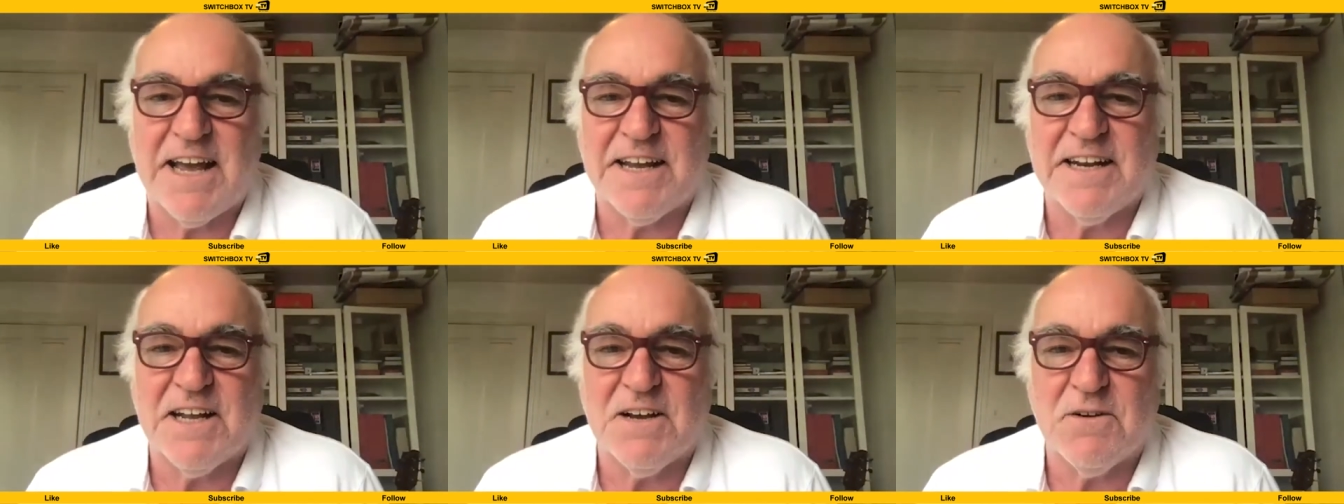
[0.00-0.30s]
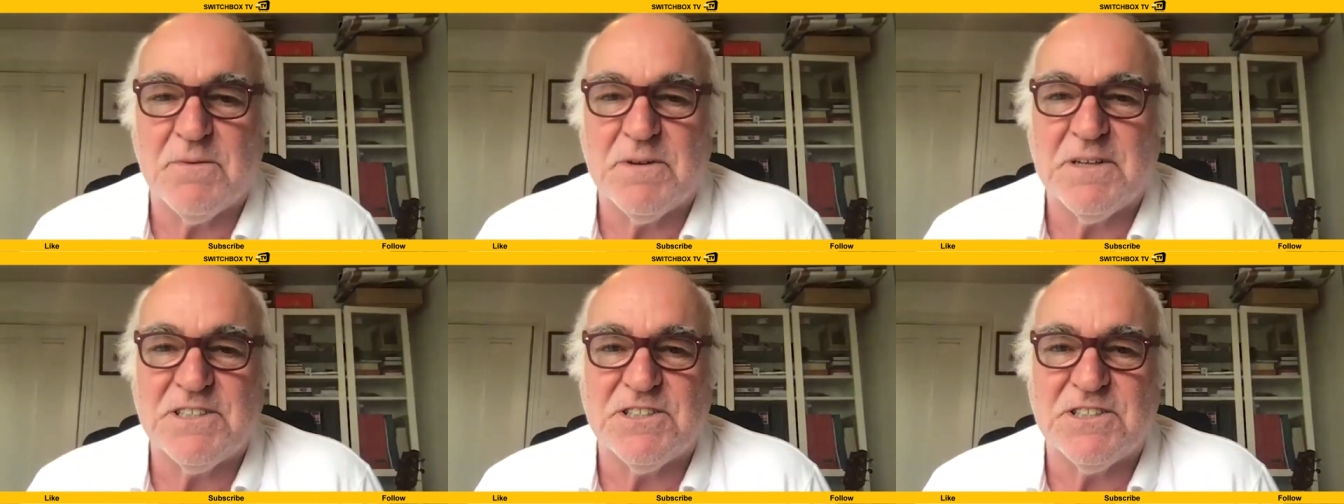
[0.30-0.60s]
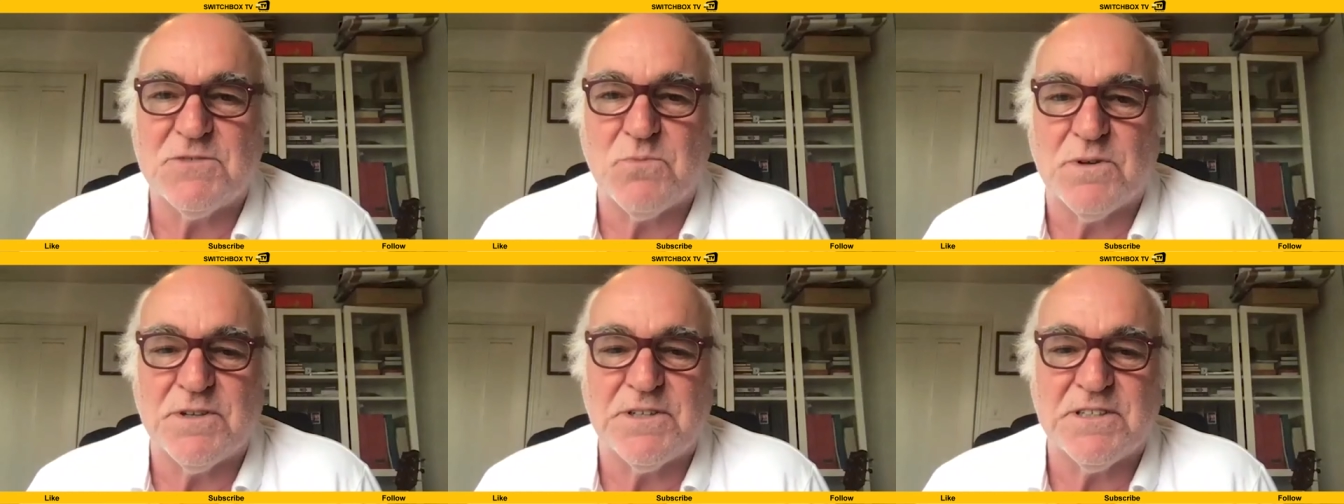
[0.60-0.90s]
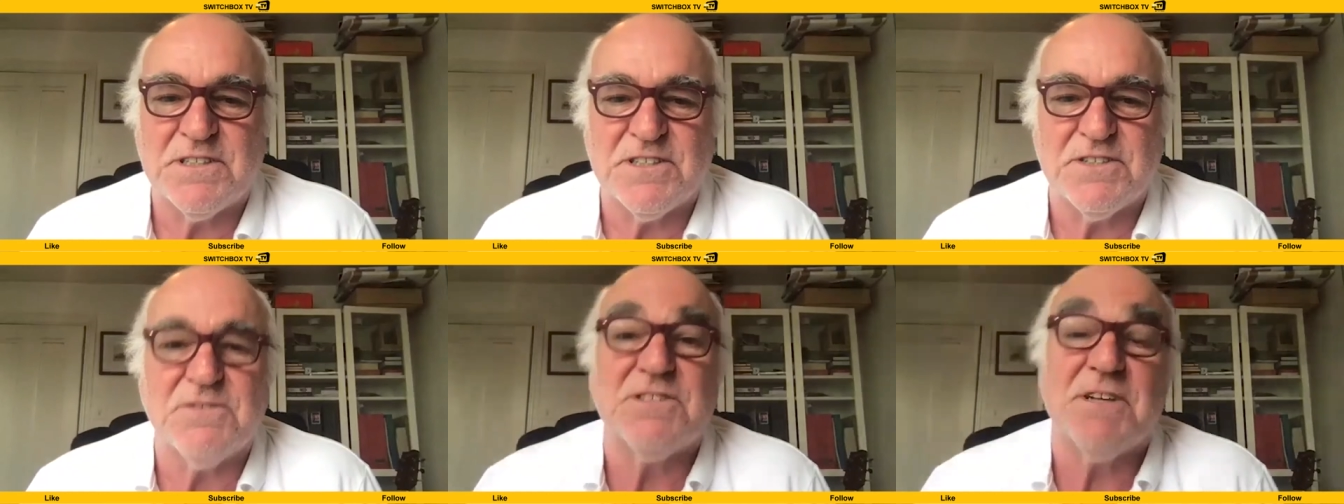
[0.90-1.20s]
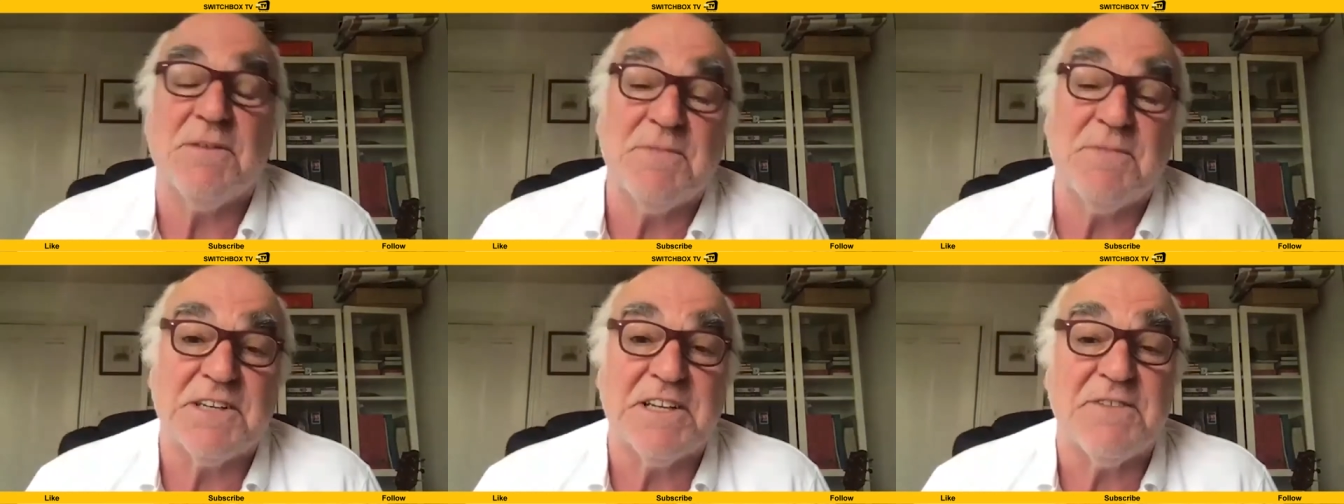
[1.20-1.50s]
You know, we just wanted to do
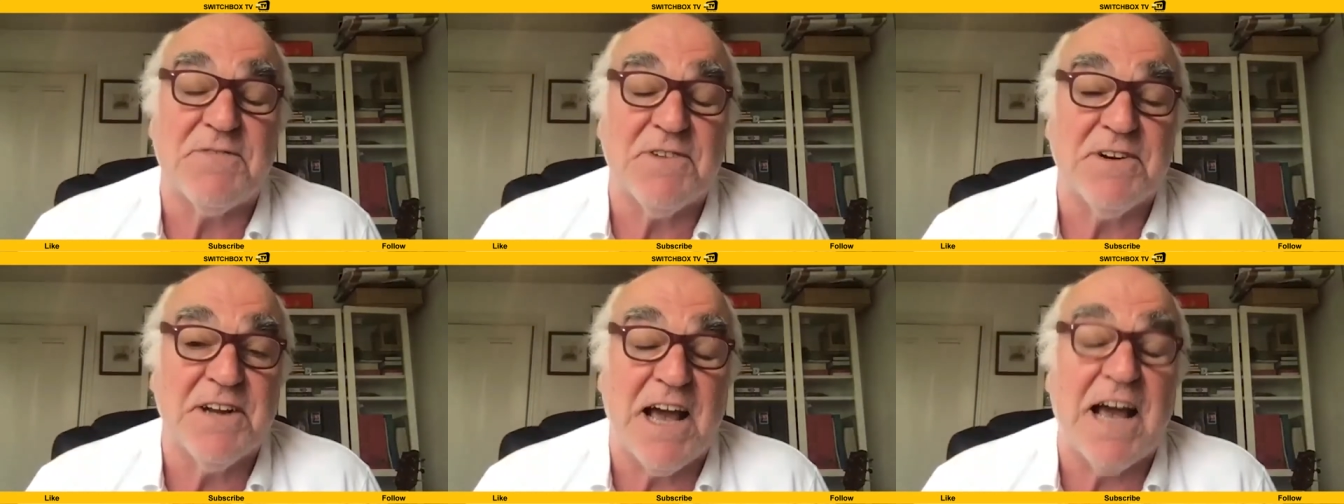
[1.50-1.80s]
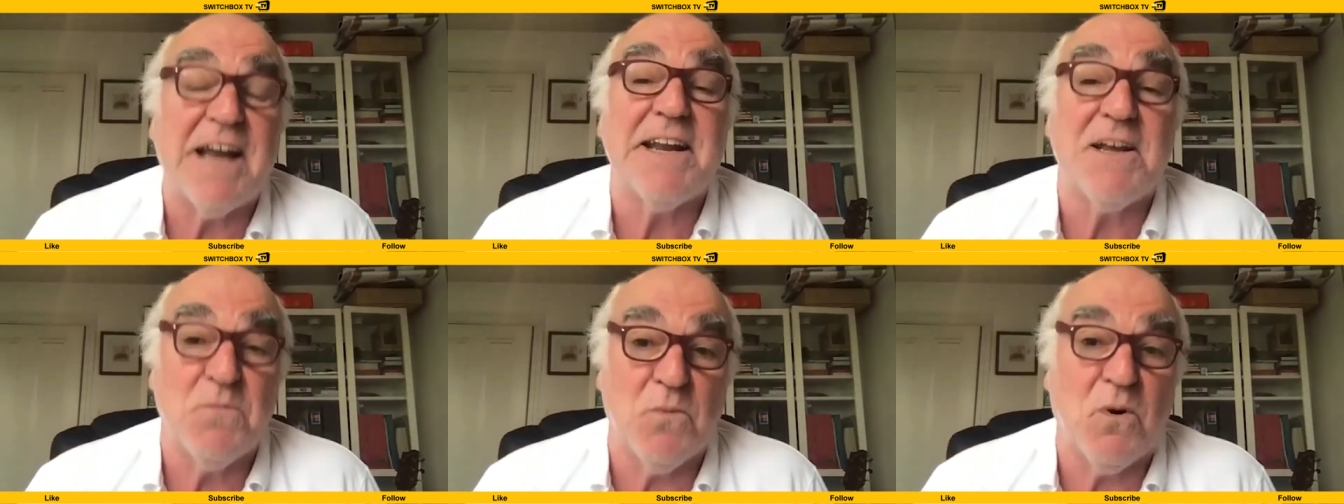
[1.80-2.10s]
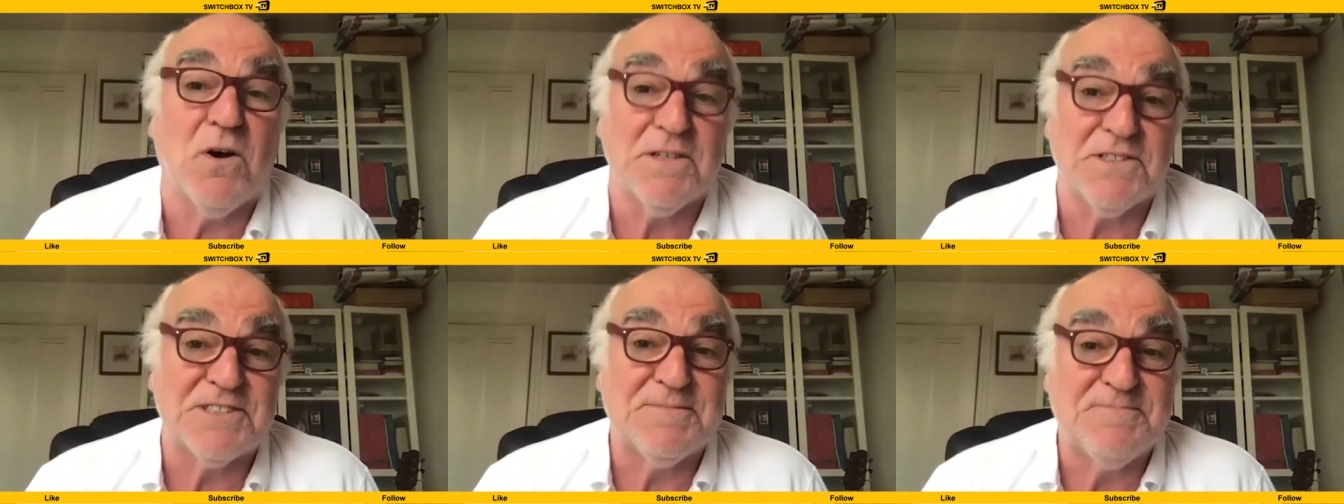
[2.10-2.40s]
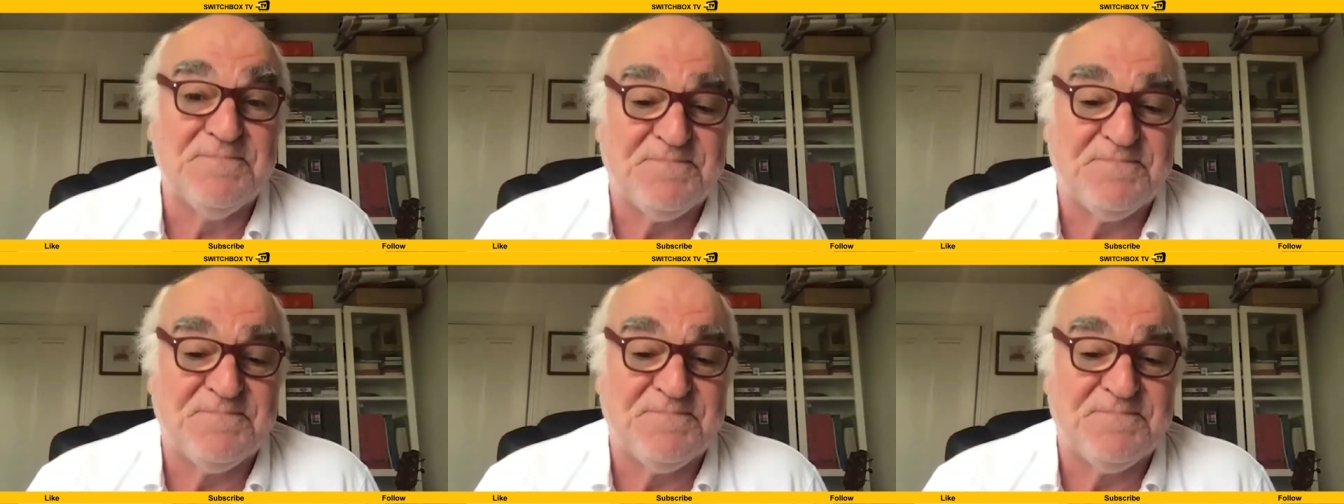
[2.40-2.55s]
something different. And it was.